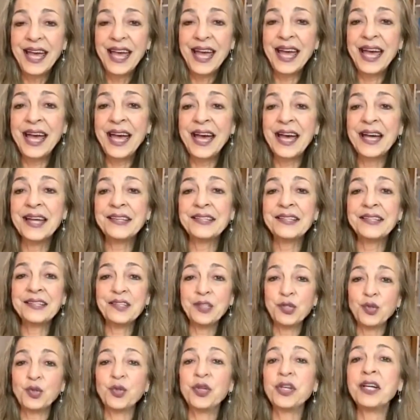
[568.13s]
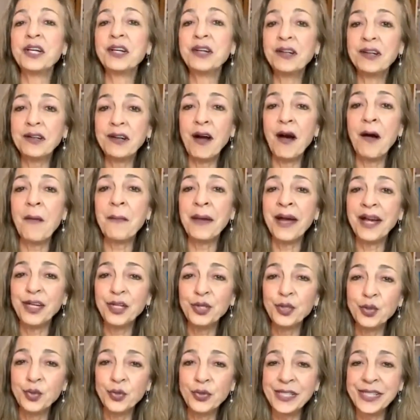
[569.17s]
and to come
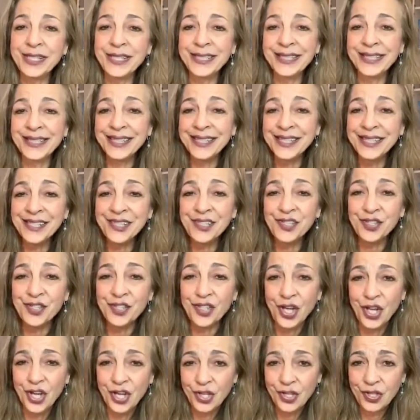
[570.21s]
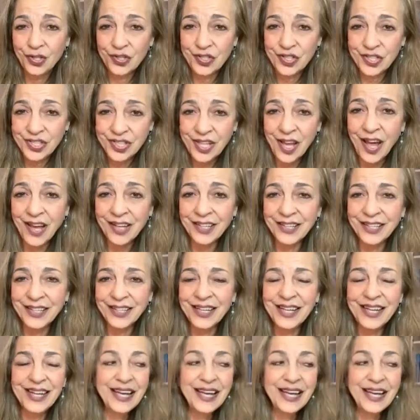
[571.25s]
and greet his son,